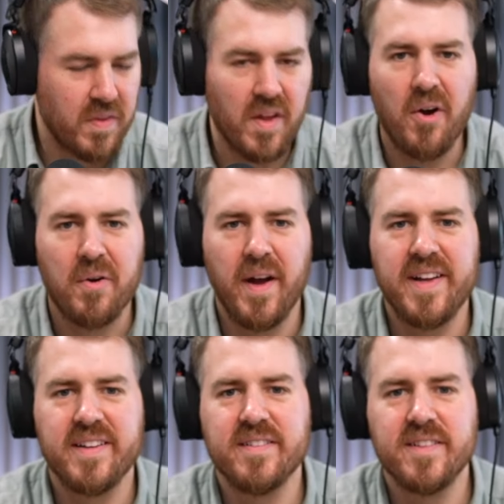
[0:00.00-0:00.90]

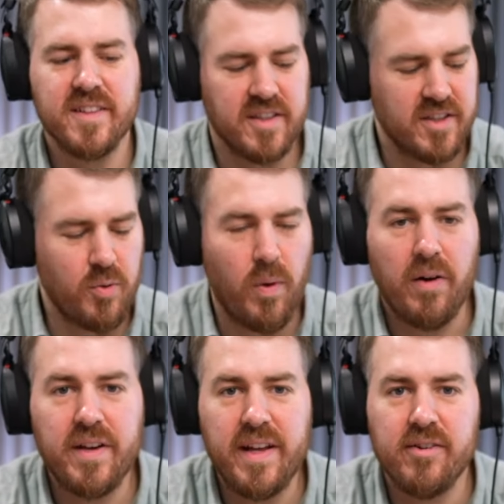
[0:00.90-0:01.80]
Okay. Well,
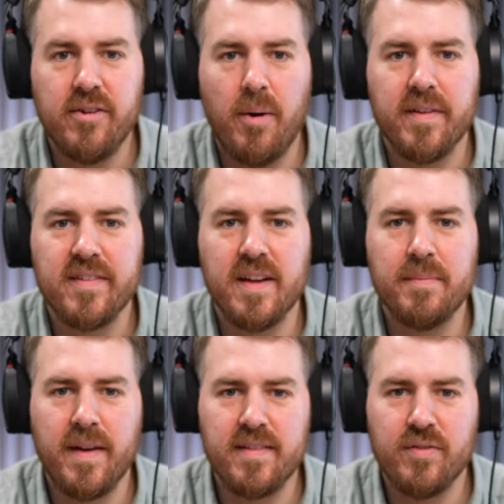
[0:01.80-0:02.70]
Neil, I want to say a
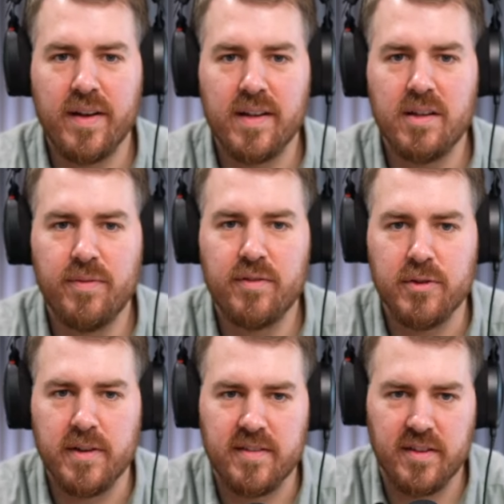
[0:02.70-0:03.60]
massive thank you for
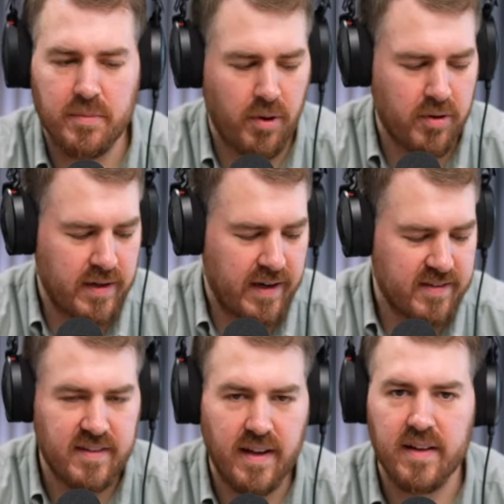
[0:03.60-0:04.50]
joining us on the podcast
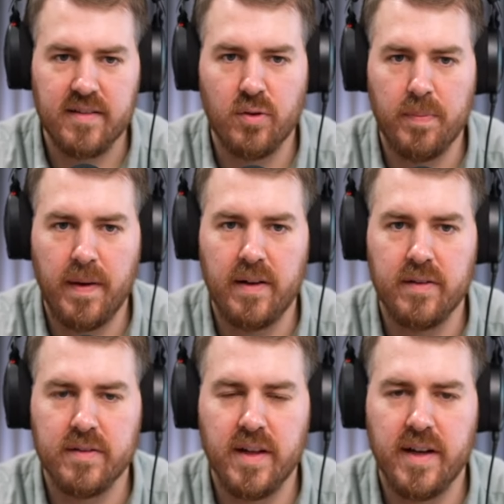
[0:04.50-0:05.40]
and telling us all
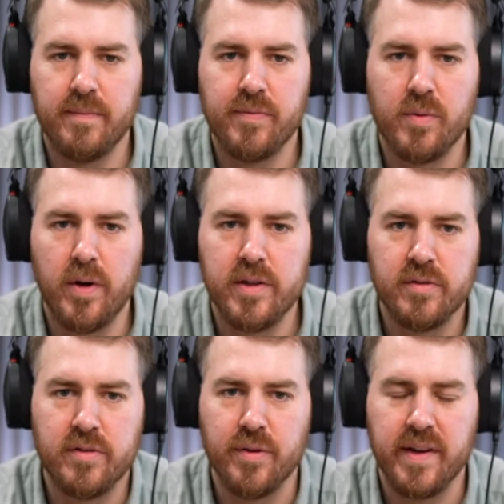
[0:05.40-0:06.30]
about the work
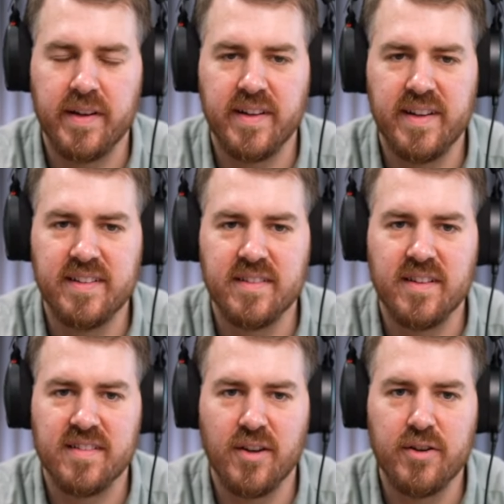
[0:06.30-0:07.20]
you're doing in the
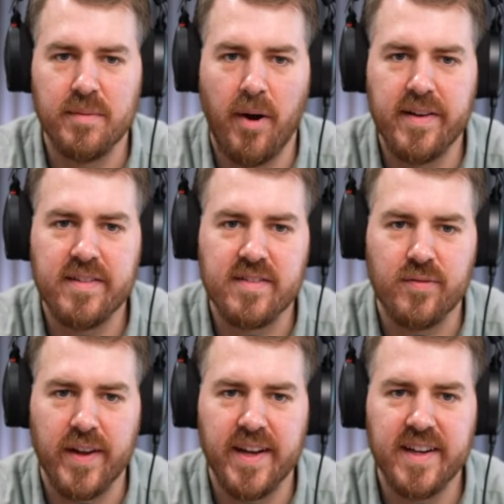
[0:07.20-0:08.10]
sodium-ion
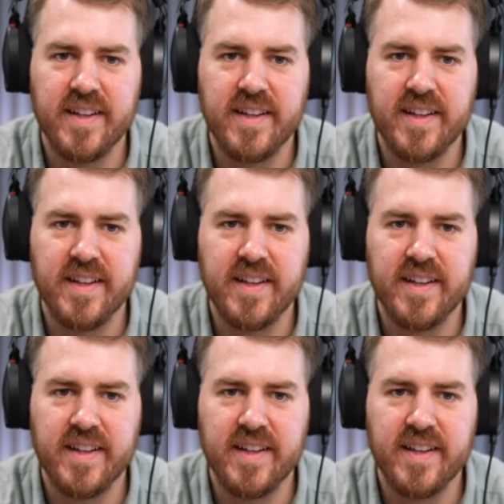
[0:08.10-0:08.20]
sphere.